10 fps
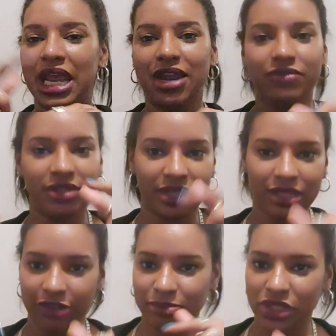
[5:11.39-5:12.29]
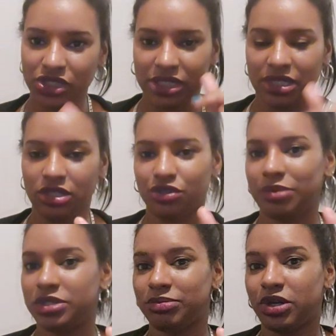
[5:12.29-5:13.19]
everything that I've mentioned in the
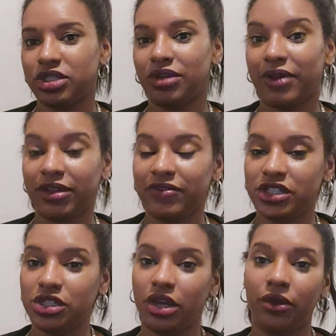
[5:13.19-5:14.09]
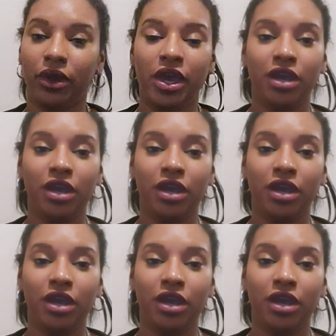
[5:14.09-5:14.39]
description box around the video.